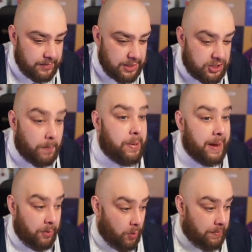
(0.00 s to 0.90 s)
Some
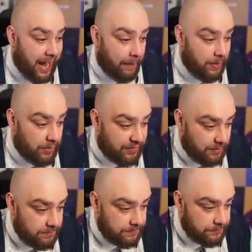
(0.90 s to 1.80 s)
people will be happy with
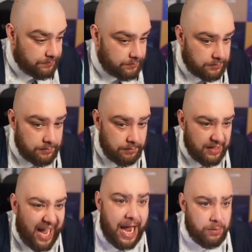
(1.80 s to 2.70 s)
them.
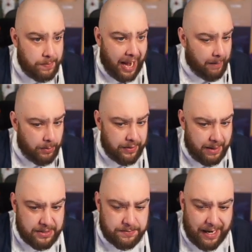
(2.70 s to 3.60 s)
I would be happy with
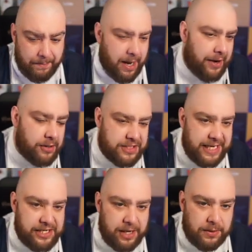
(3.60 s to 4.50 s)
them as mine, but I know
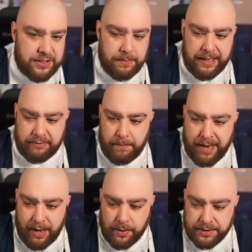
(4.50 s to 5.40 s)
CJ wants the bigger and
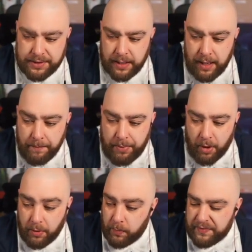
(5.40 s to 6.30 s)
better ones.
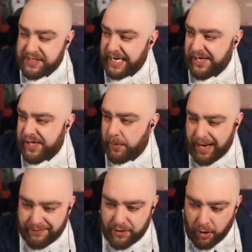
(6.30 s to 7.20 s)
But with CJ, we
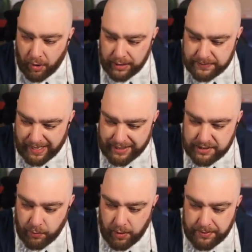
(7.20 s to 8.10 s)
have got all these packs
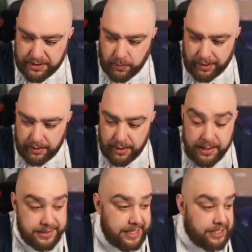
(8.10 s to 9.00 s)
to open as well.
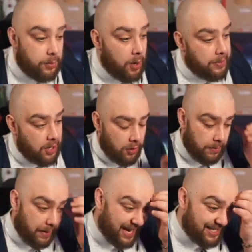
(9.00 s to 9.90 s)
CJ, we opened all the
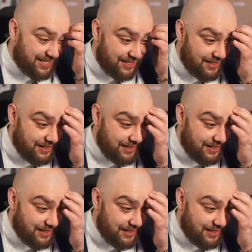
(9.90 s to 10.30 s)
packs.